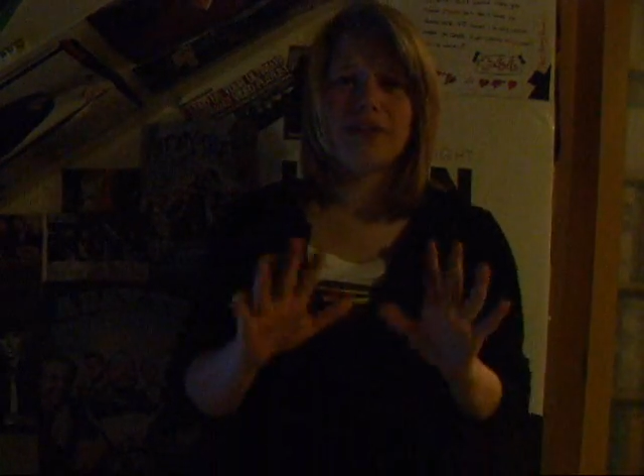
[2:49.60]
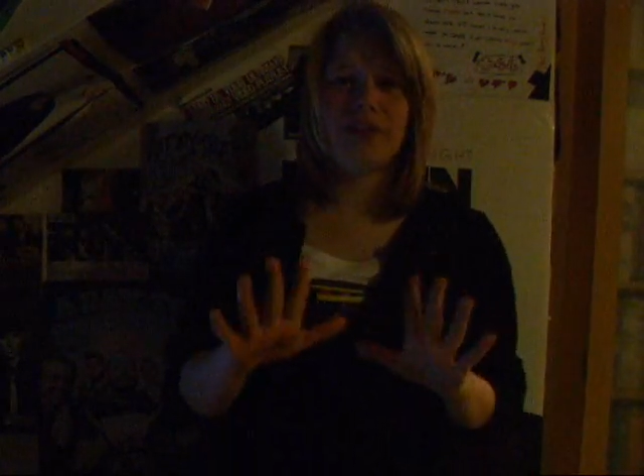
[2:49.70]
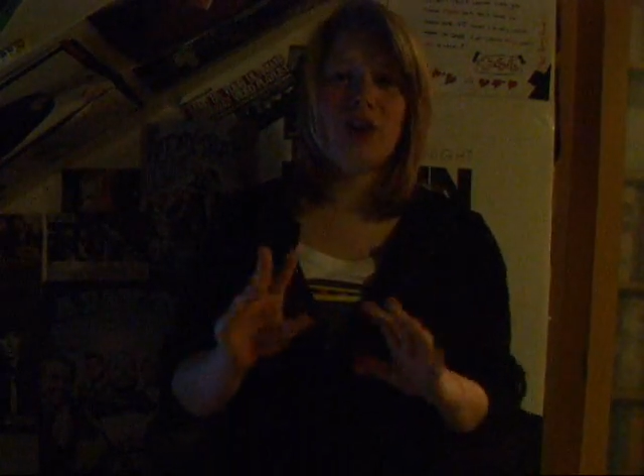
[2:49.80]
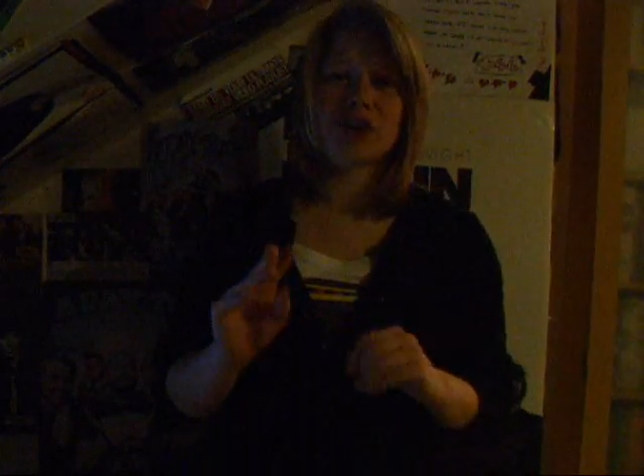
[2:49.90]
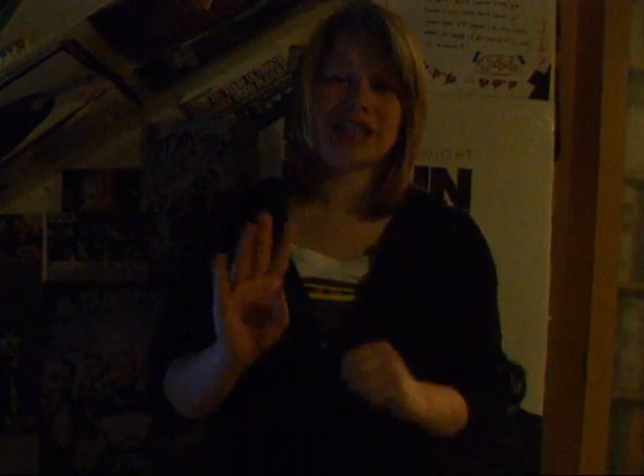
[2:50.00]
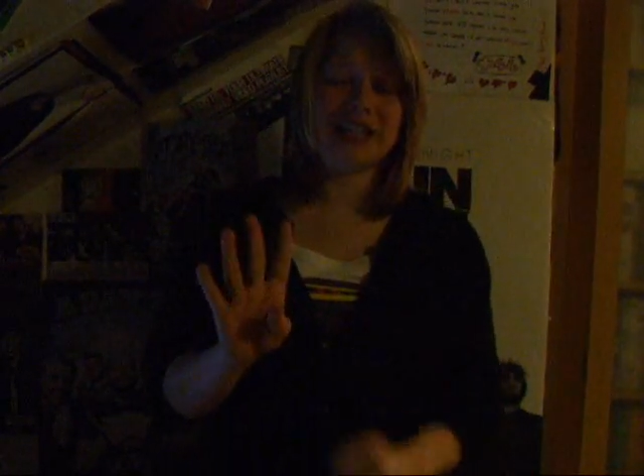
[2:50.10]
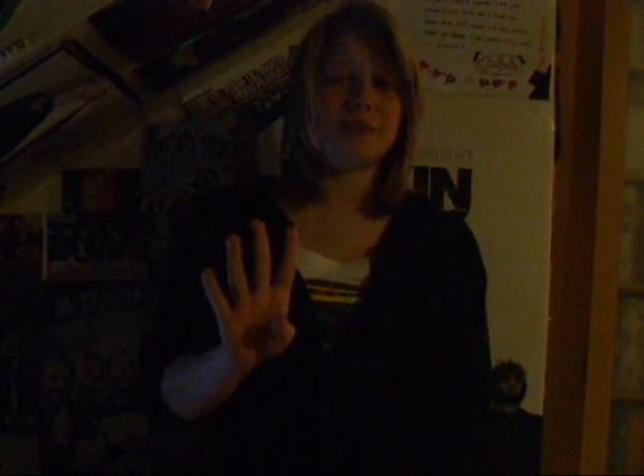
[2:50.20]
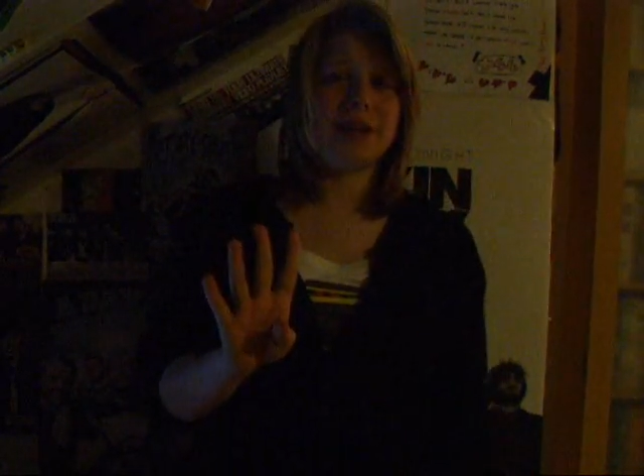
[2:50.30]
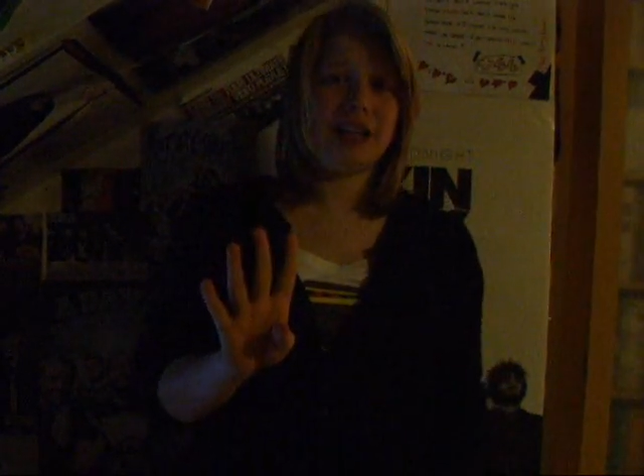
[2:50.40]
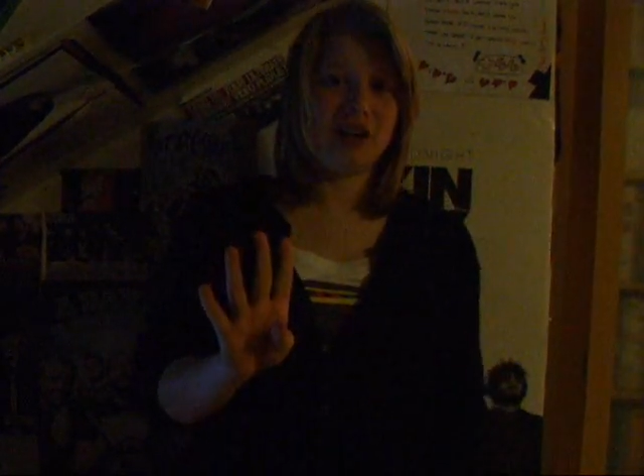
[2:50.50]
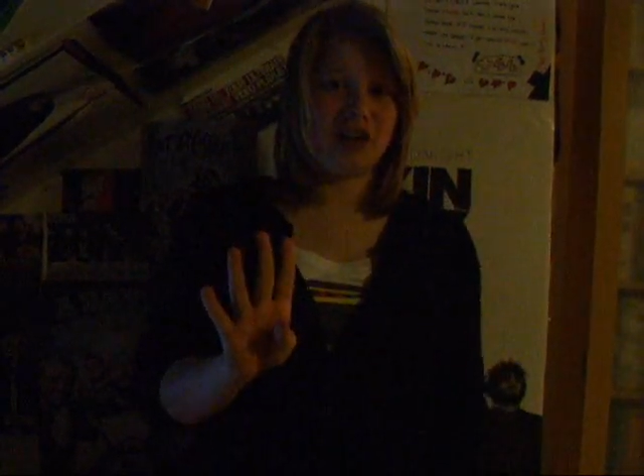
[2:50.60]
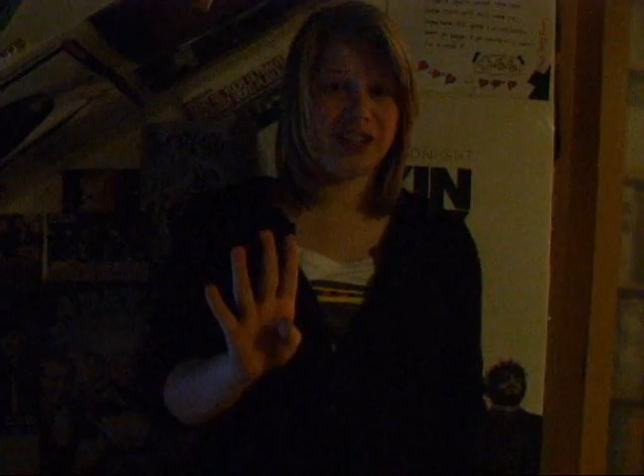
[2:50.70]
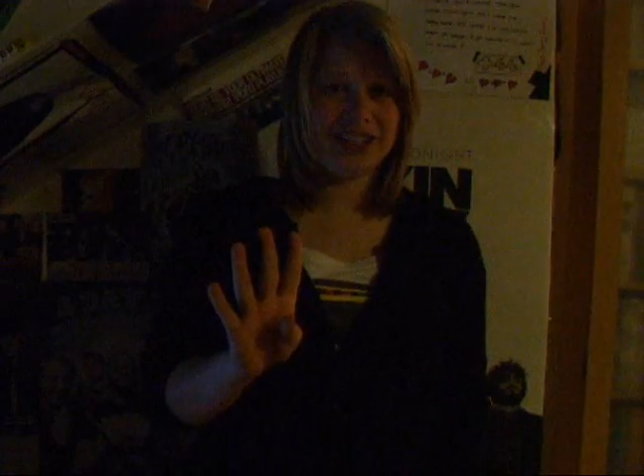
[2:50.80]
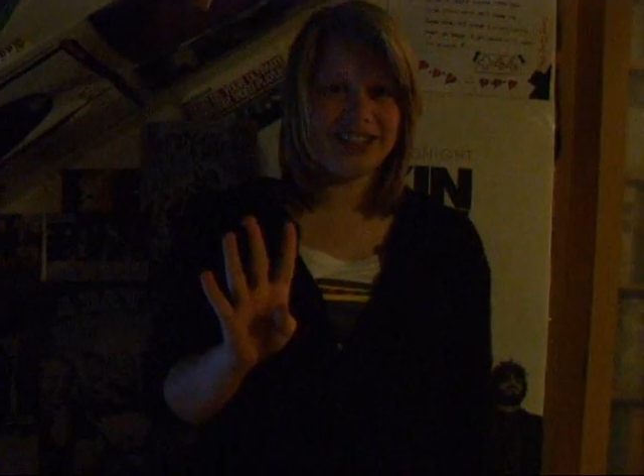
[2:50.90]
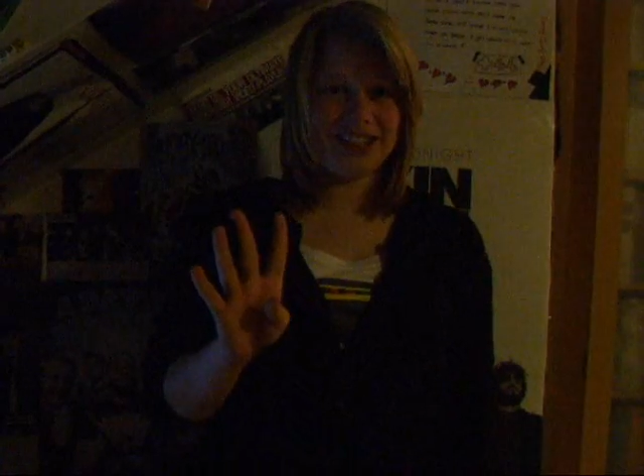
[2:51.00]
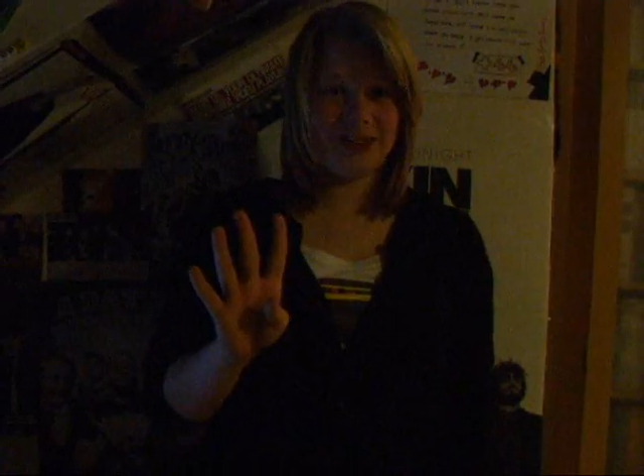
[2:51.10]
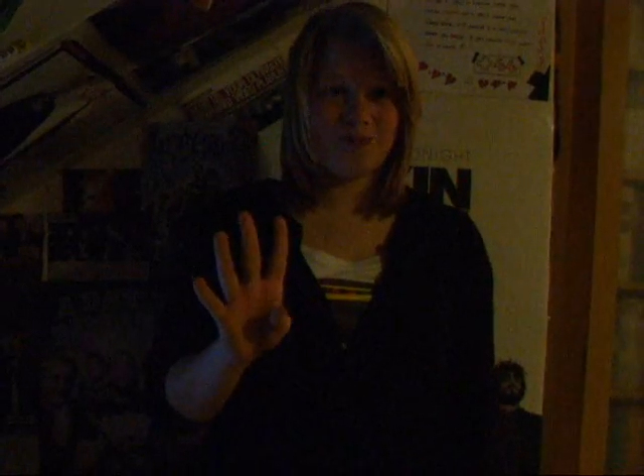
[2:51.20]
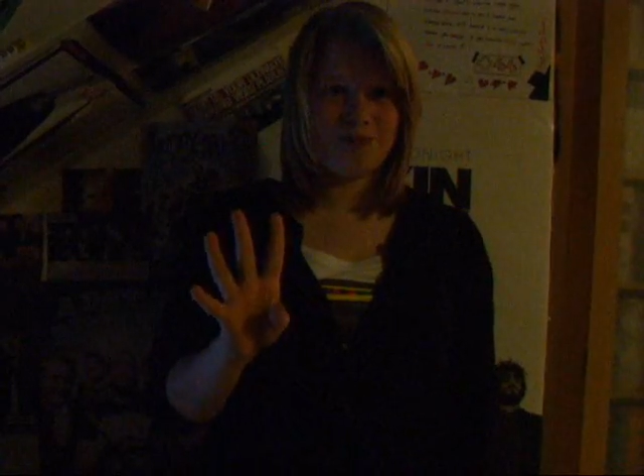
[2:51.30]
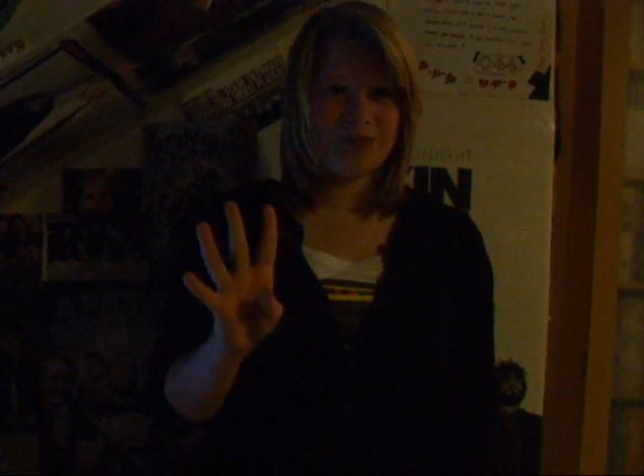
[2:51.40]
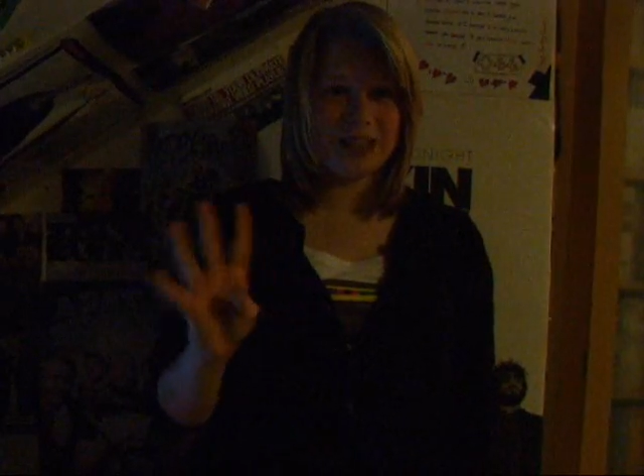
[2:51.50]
14 mini cookies.